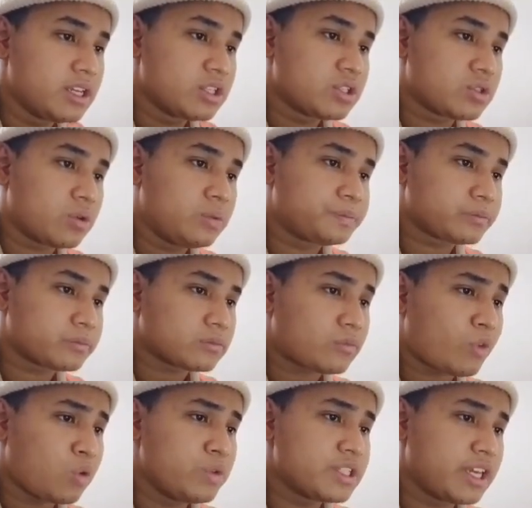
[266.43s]
so
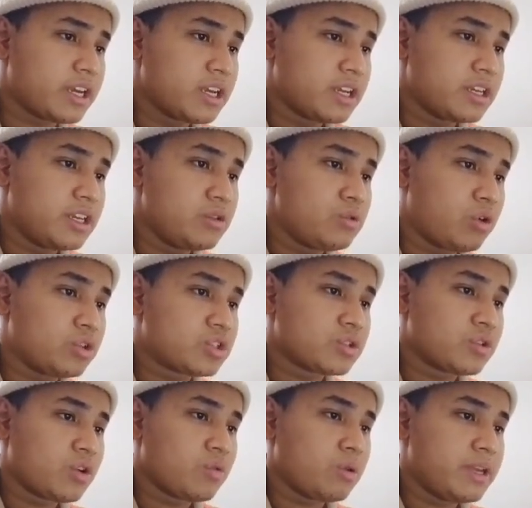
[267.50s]
we said the new nodes
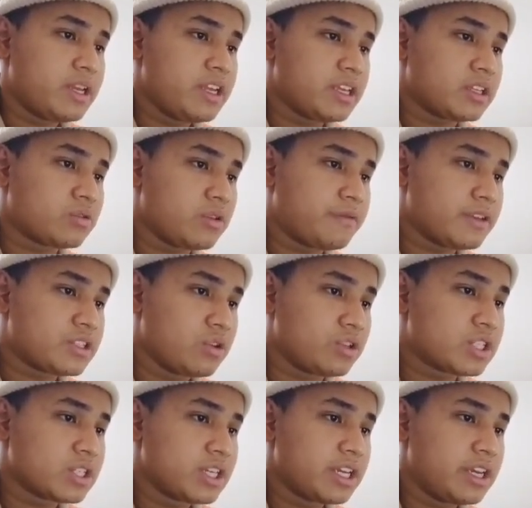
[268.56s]
will be linked to the first nodes.